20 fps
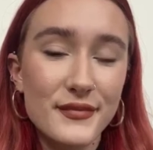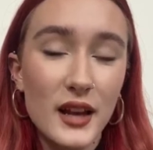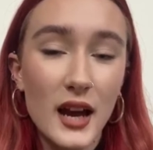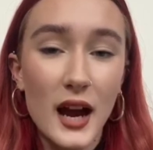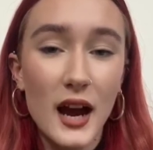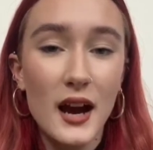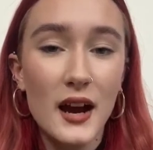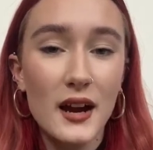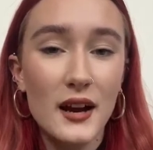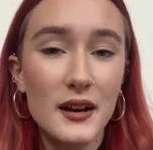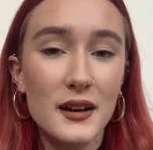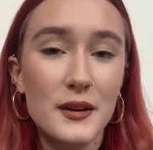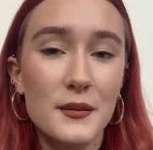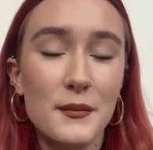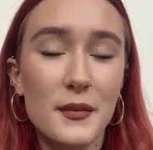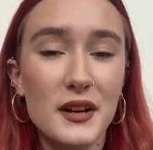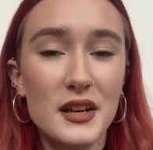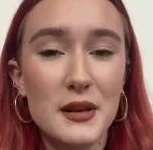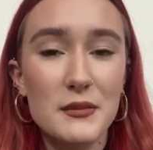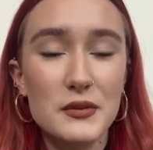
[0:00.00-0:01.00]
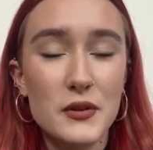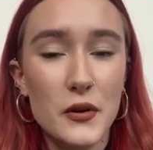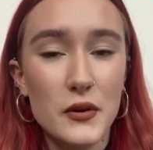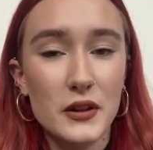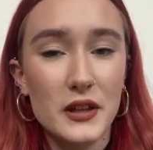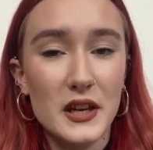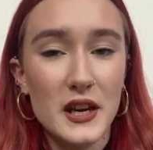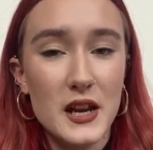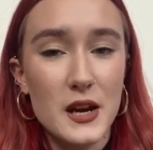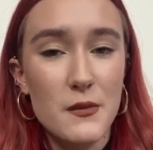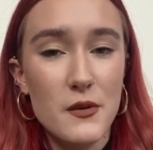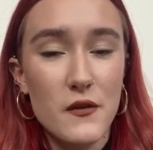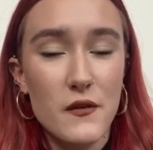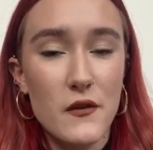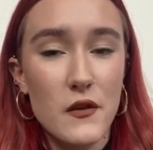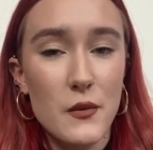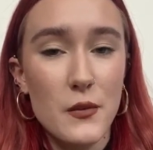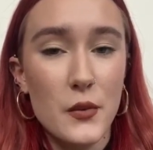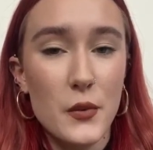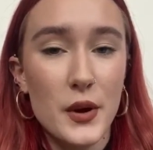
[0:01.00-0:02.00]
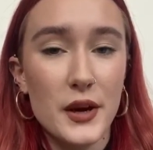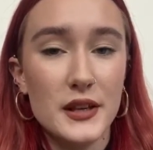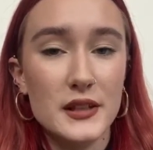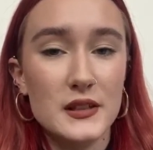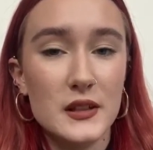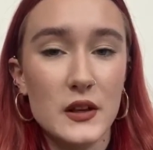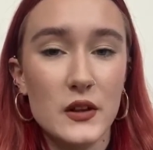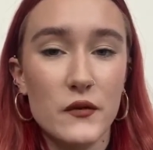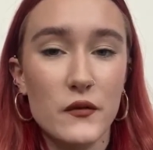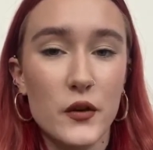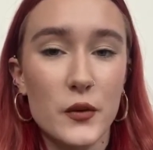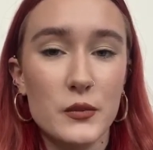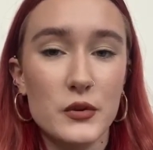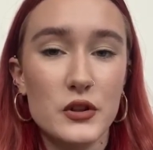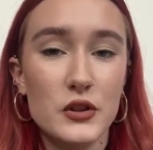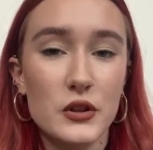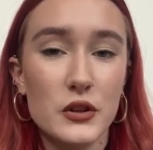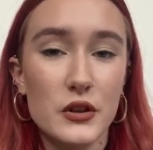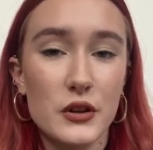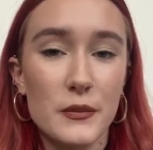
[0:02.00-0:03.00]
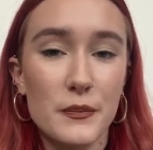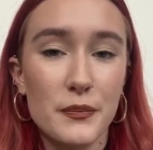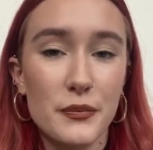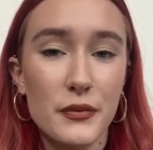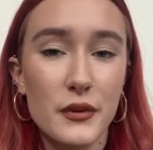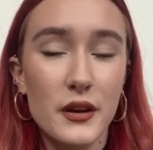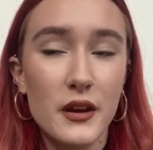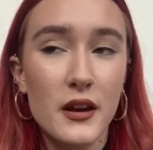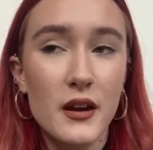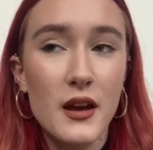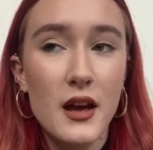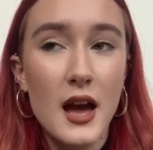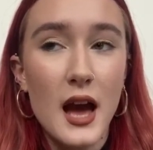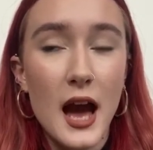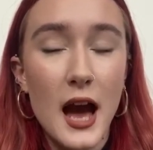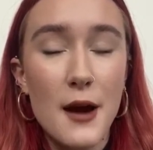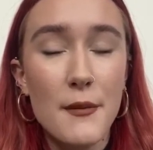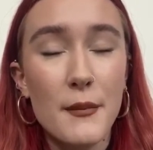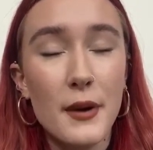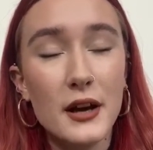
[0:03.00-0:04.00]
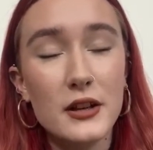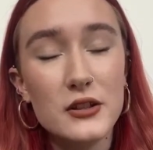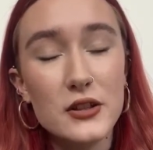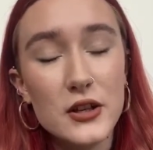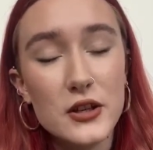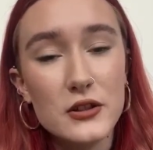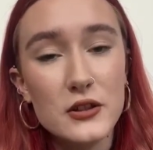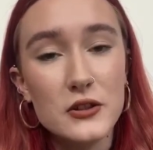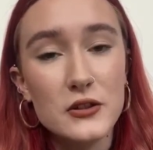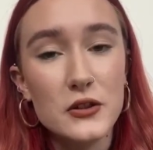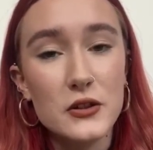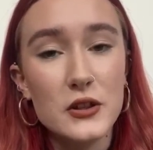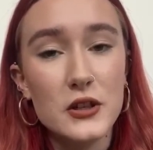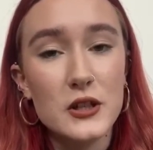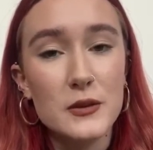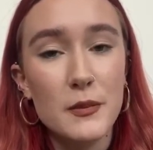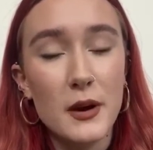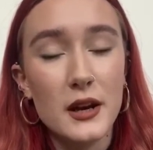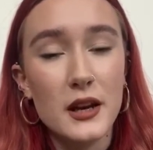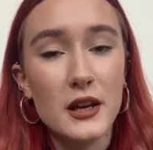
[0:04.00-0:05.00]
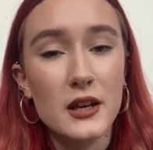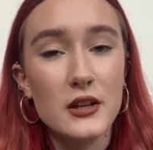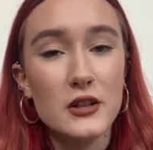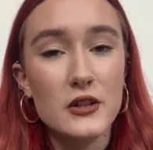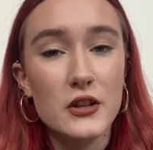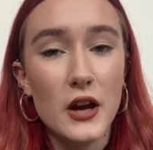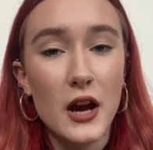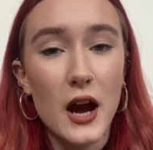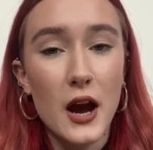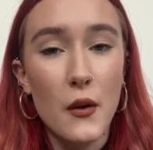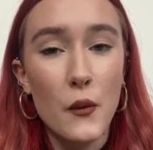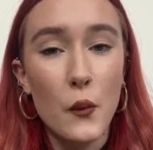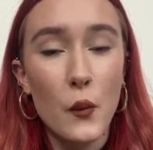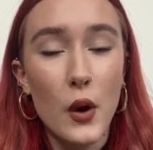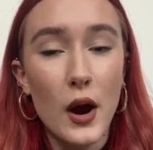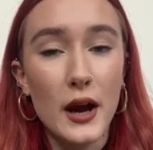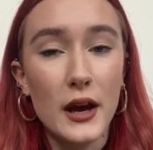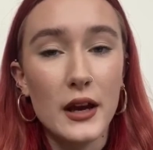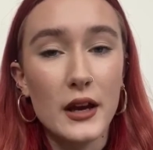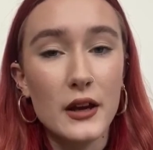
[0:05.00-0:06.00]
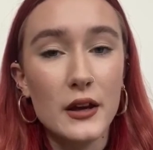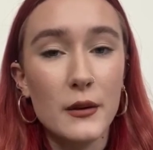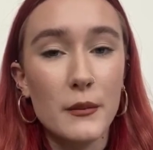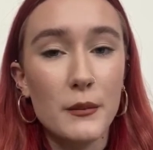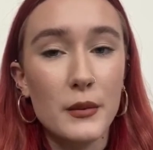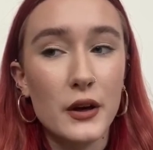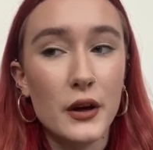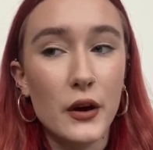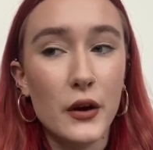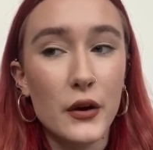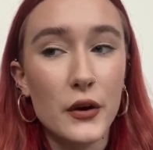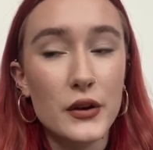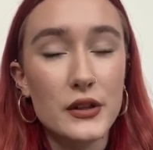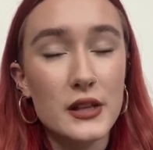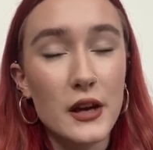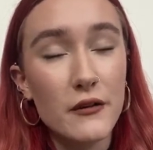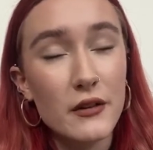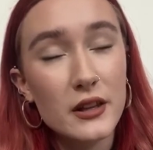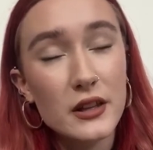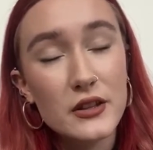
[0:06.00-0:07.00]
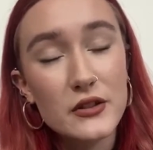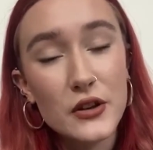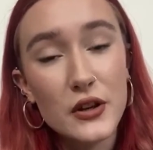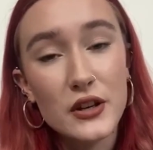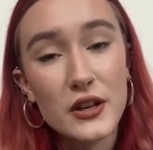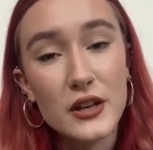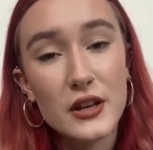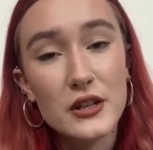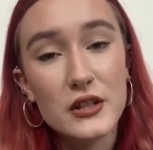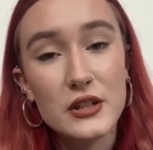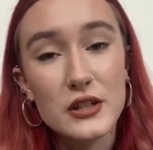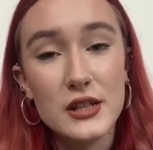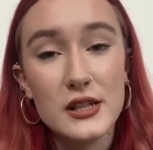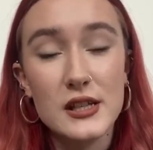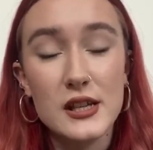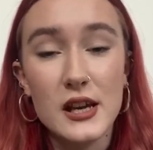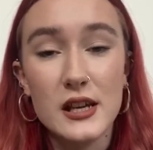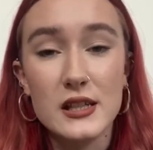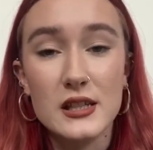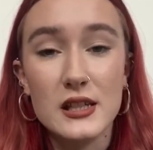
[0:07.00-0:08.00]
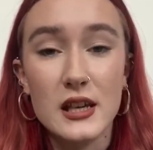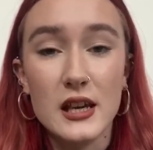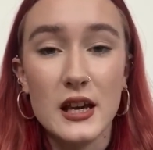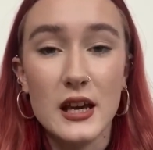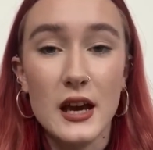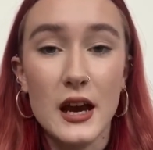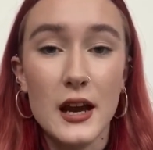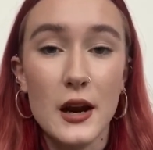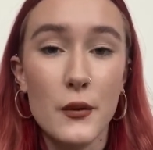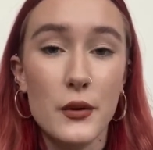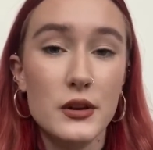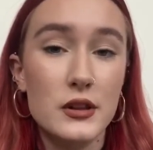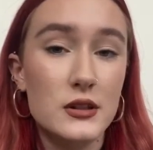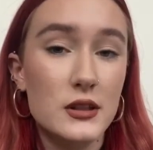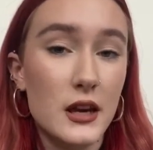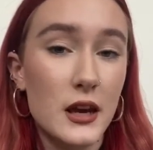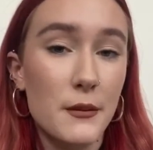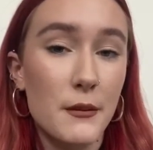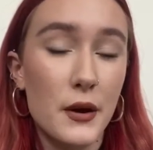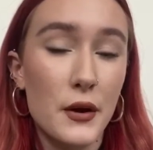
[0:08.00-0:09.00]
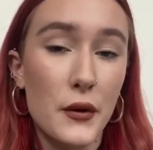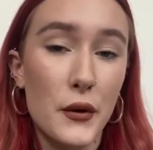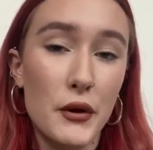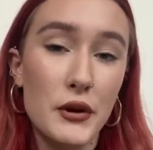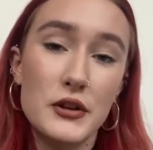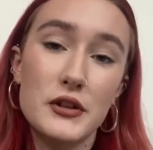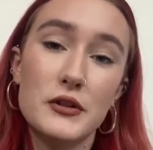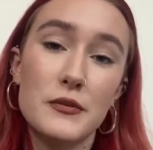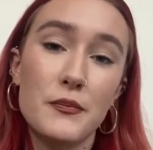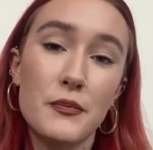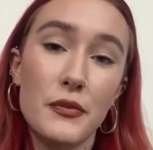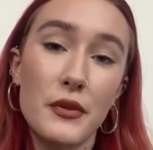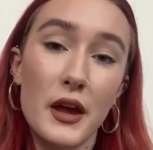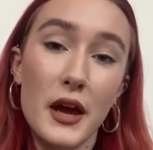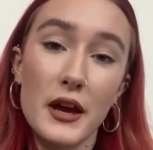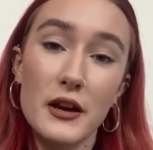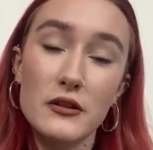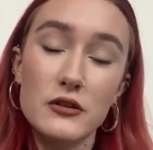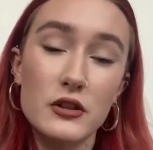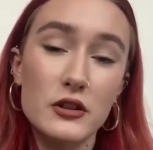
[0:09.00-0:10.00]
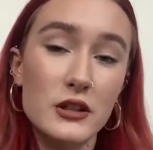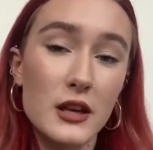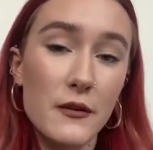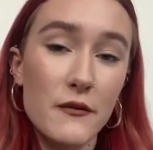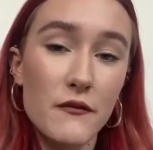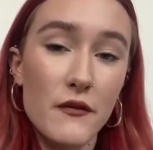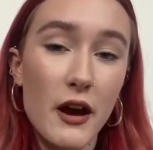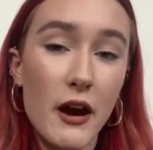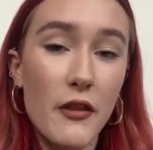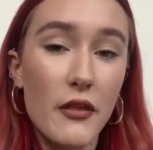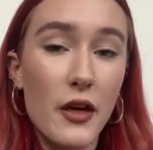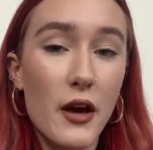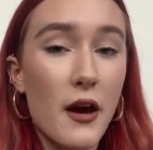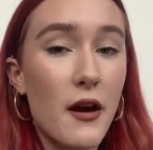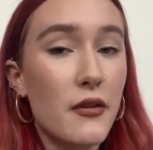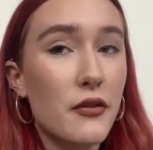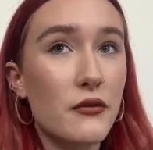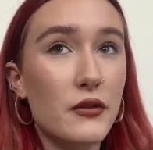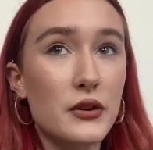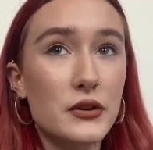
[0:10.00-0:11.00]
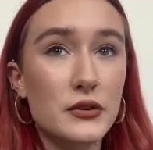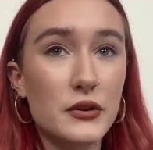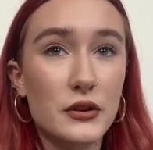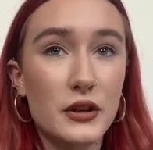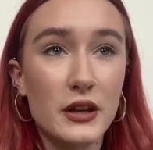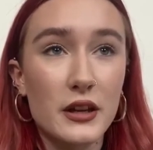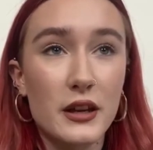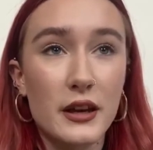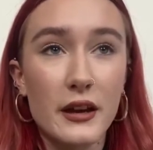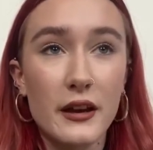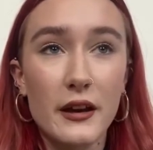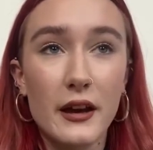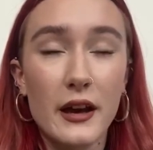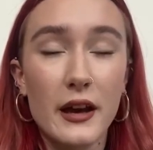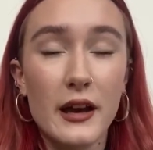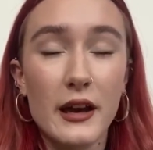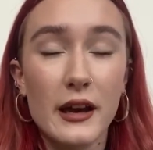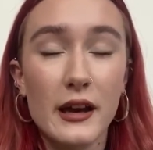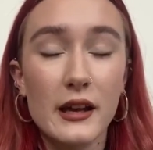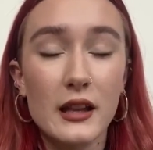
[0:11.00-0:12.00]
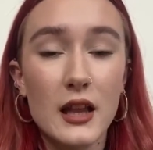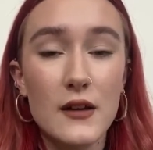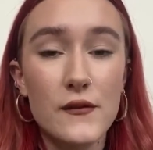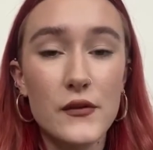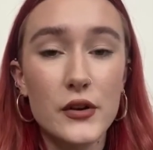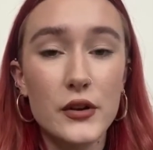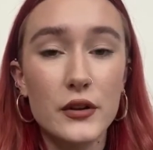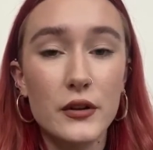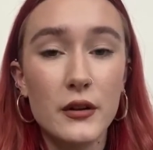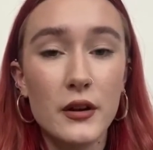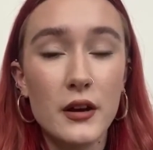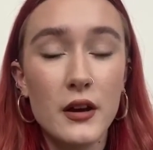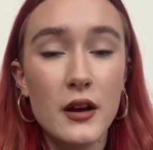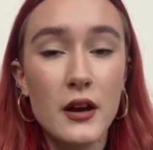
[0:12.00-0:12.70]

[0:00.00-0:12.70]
Hi, my name's Holly and I'm a former Wyke sixth form student. I chose to study Spanish at Wyke because I really enjoyed it at GCSE and I wanted to take my knowledge that extra step further through studying it at A level.